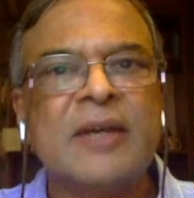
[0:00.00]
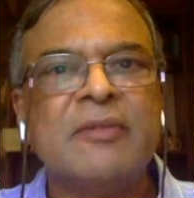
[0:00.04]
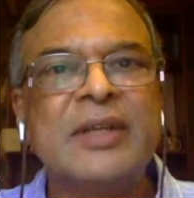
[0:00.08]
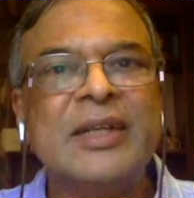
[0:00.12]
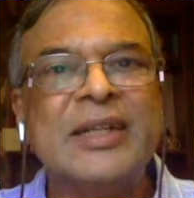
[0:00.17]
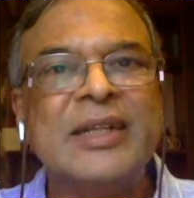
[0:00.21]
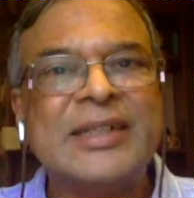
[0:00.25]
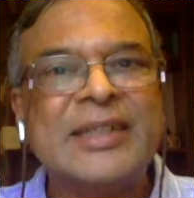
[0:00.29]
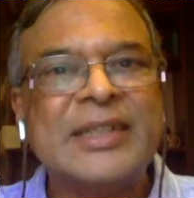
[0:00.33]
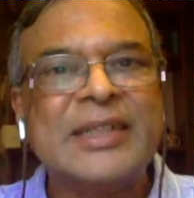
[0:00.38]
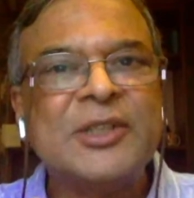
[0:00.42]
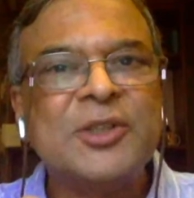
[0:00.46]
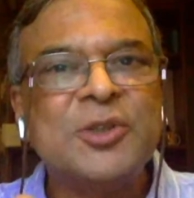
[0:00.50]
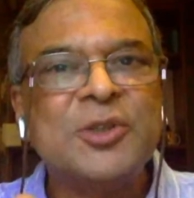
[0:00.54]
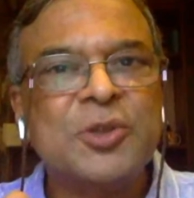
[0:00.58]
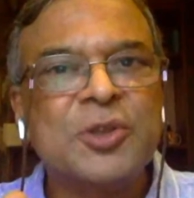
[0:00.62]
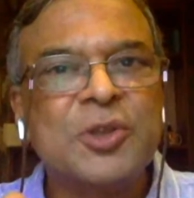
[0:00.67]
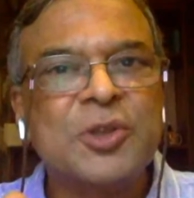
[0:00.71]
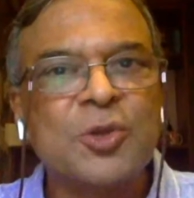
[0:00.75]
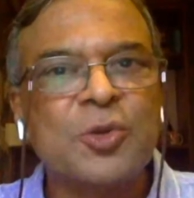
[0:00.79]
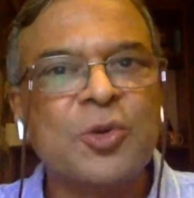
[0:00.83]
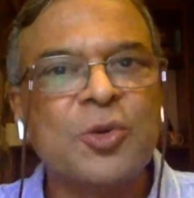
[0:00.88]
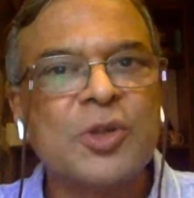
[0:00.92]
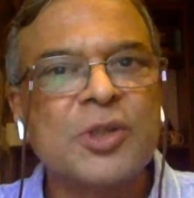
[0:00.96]
We'll teach
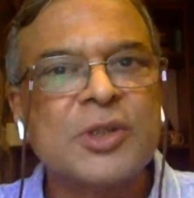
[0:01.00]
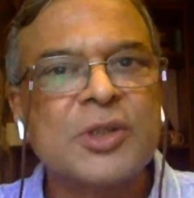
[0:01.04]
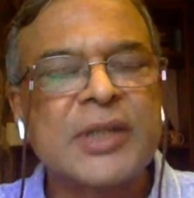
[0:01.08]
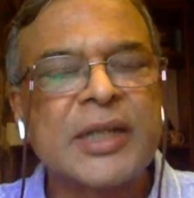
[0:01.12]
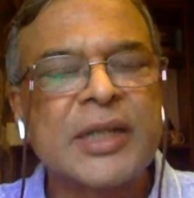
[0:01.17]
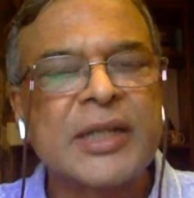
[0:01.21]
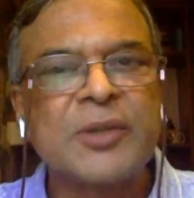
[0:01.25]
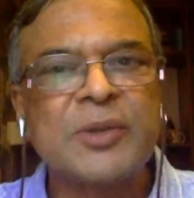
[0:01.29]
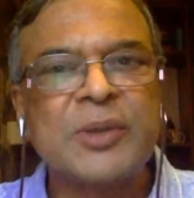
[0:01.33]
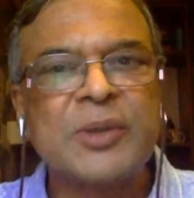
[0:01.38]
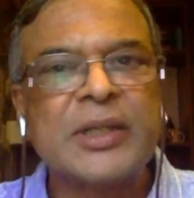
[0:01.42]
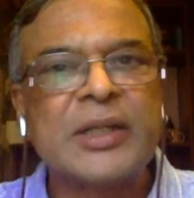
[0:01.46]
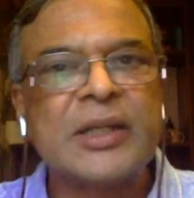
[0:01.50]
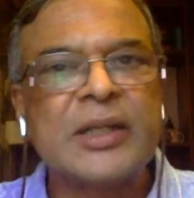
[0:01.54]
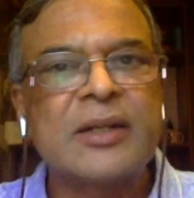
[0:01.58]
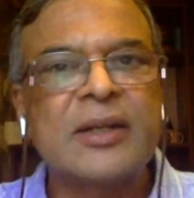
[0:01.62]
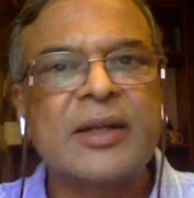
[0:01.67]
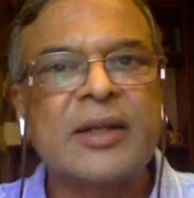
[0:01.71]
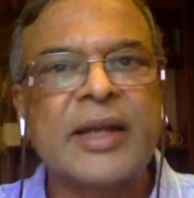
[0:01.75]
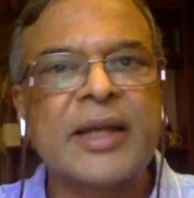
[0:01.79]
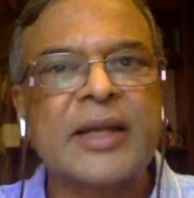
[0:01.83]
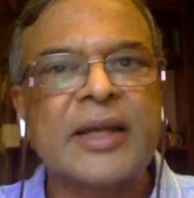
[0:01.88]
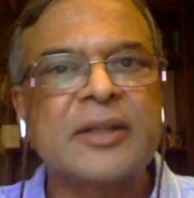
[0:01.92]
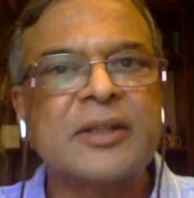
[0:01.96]
you tools that you need,
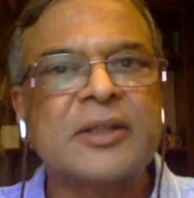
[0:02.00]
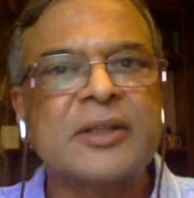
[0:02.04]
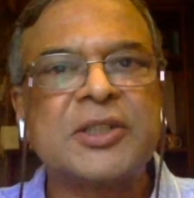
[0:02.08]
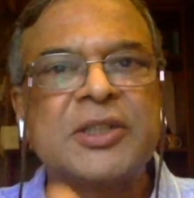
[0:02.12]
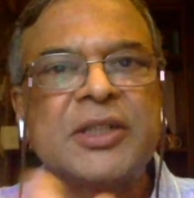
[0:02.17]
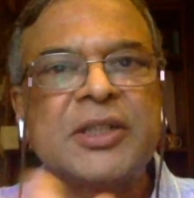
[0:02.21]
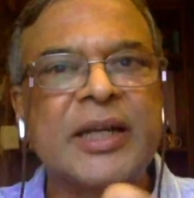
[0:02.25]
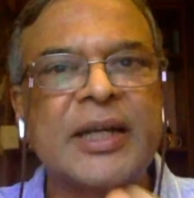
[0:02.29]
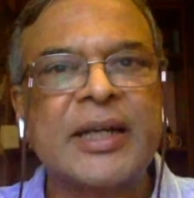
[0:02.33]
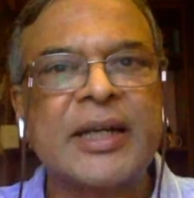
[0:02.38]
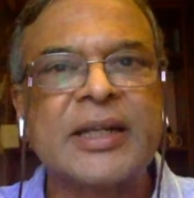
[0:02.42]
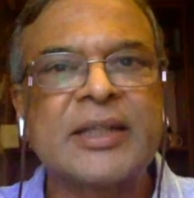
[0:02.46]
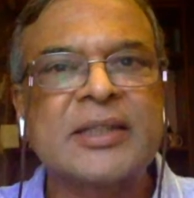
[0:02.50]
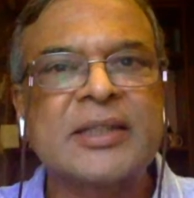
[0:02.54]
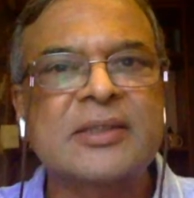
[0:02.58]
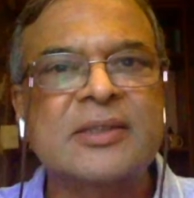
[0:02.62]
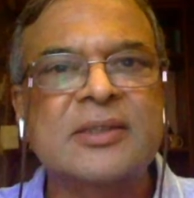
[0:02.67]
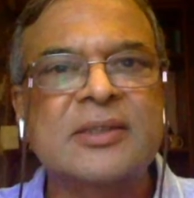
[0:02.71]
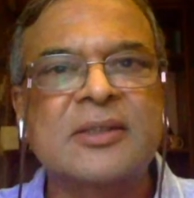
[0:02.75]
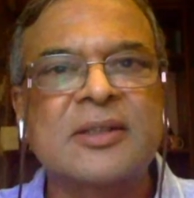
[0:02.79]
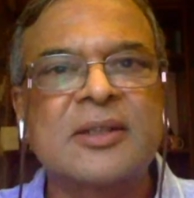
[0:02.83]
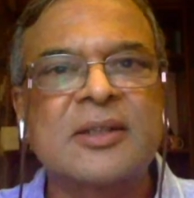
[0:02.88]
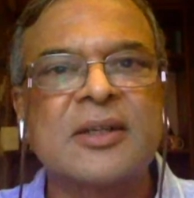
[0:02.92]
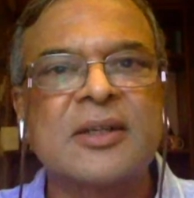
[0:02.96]
like
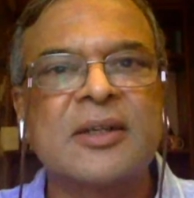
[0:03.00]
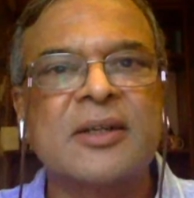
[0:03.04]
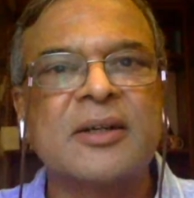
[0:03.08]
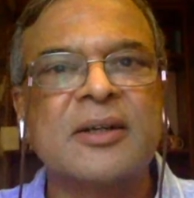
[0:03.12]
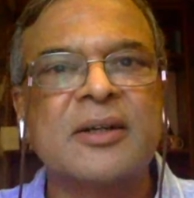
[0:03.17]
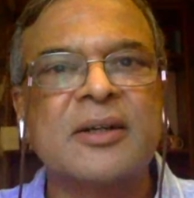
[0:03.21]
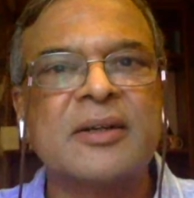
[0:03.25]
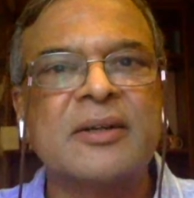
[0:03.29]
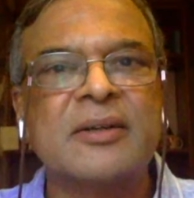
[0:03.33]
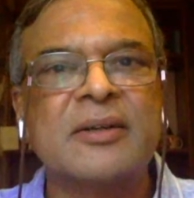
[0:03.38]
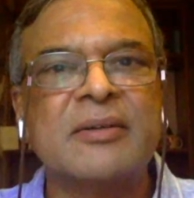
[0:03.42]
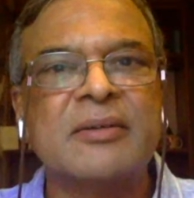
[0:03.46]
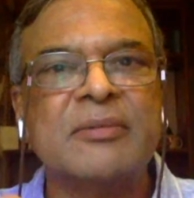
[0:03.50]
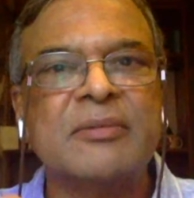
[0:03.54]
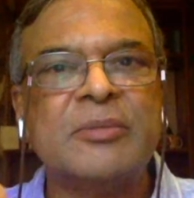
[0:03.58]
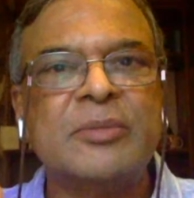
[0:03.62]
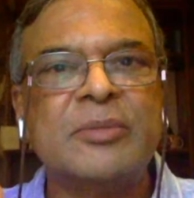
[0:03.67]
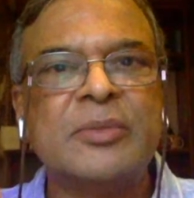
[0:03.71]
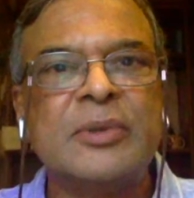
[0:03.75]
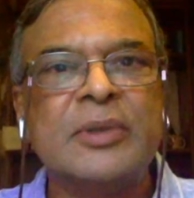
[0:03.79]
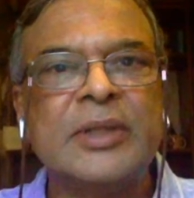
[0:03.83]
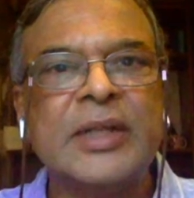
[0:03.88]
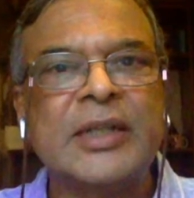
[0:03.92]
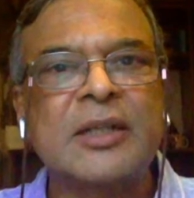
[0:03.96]
GIS
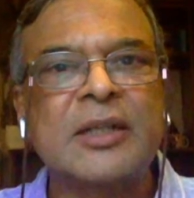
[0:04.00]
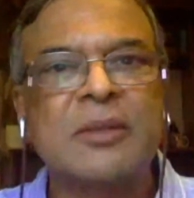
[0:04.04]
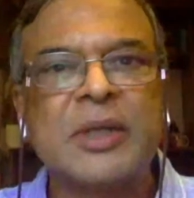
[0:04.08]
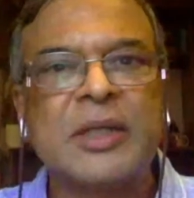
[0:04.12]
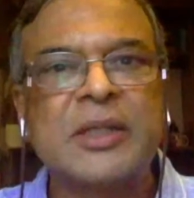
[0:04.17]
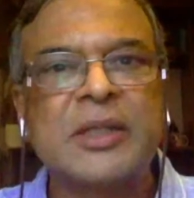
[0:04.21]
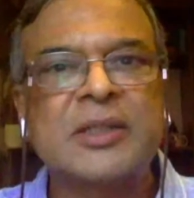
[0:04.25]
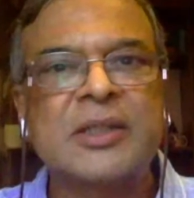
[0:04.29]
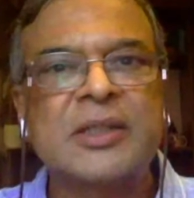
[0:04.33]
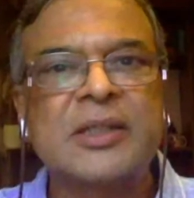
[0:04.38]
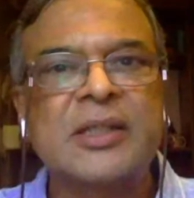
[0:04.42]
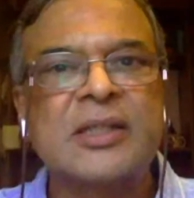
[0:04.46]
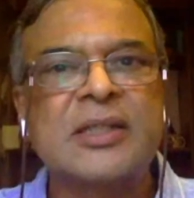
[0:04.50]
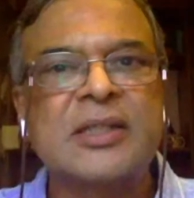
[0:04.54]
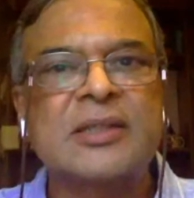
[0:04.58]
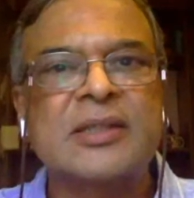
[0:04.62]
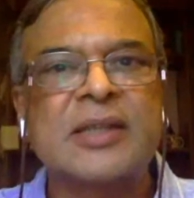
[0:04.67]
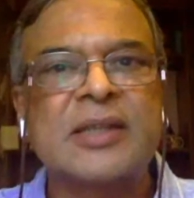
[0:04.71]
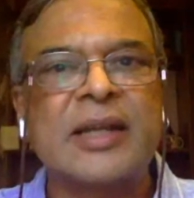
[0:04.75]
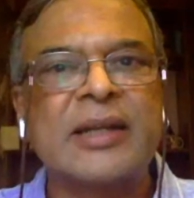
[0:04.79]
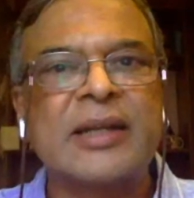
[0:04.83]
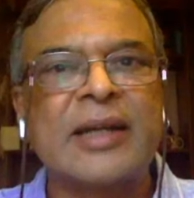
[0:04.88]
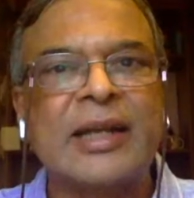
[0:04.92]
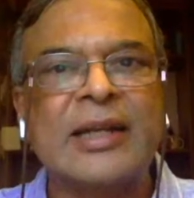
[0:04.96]

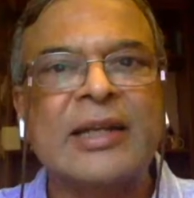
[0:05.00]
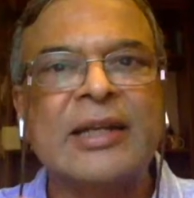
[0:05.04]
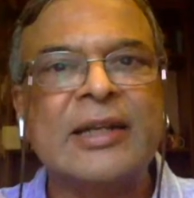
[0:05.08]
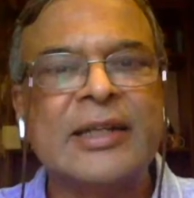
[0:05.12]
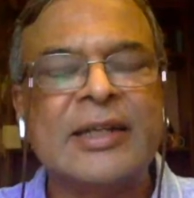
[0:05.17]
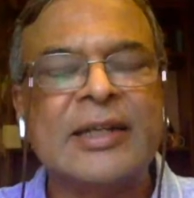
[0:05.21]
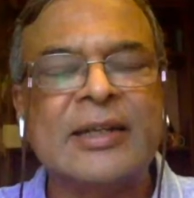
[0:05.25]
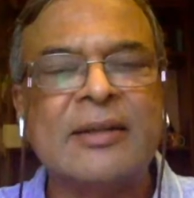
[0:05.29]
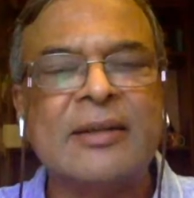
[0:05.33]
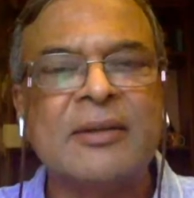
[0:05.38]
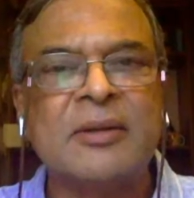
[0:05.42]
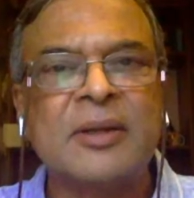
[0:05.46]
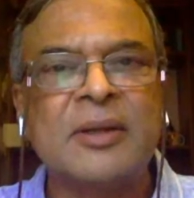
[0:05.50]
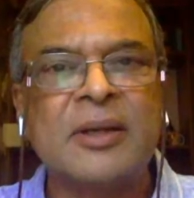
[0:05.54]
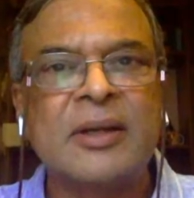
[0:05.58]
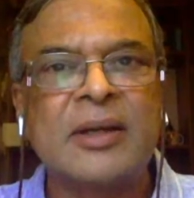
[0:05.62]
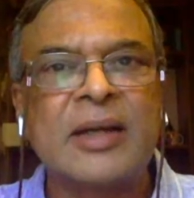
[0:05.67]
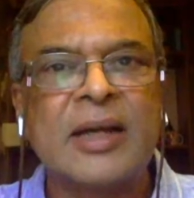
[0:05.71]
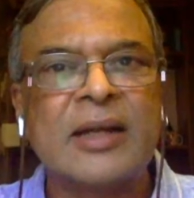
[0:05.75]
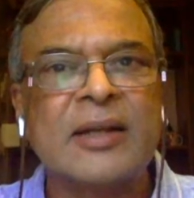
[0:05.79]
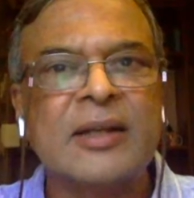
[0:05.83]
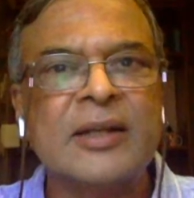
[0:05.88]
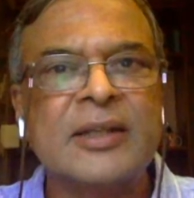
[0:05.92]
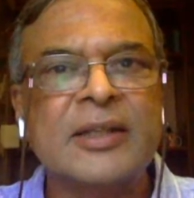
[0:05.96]
databases and
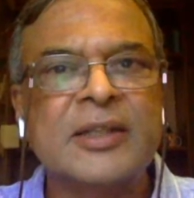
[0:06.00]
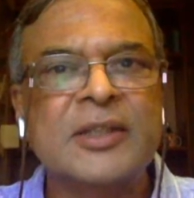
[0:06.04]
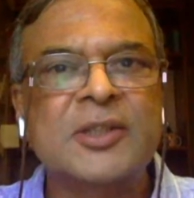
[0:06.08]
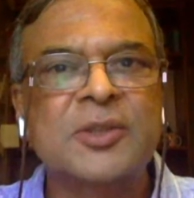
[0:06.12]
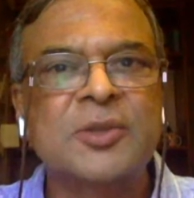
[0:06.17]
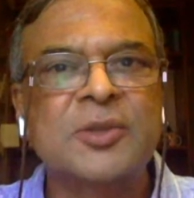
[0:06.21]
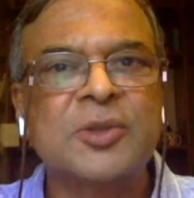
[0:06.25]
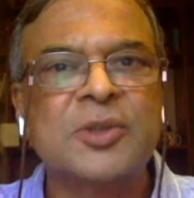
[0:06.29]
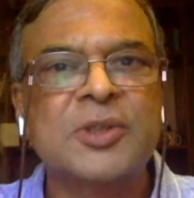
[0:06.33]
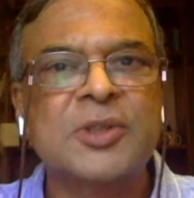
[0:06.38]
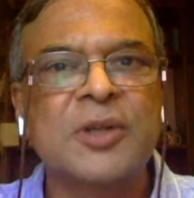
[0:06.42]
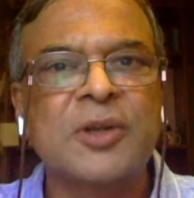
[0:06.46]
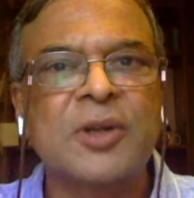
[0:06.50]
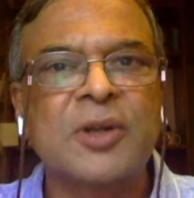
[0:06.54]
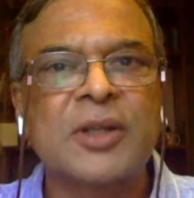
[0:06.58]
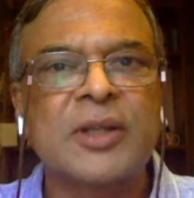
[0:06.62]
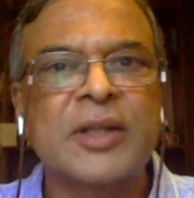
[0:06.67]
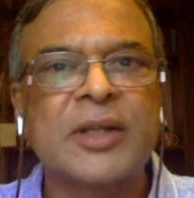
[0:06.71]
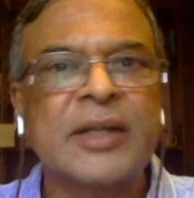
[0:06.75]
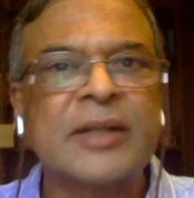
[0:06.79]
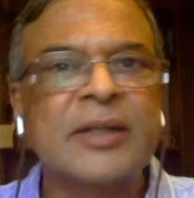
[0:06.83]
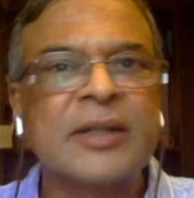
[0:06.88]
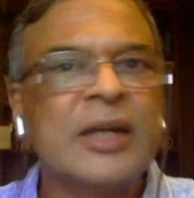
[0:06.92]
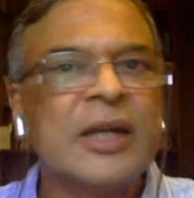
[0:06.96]
analytics tools and all
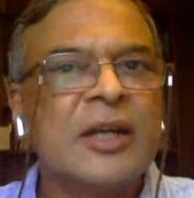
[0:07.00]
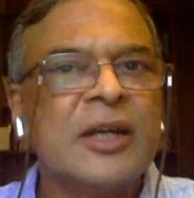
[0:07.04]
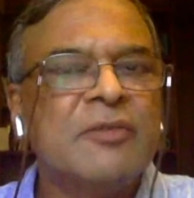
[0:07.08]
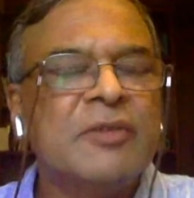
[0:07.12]
that.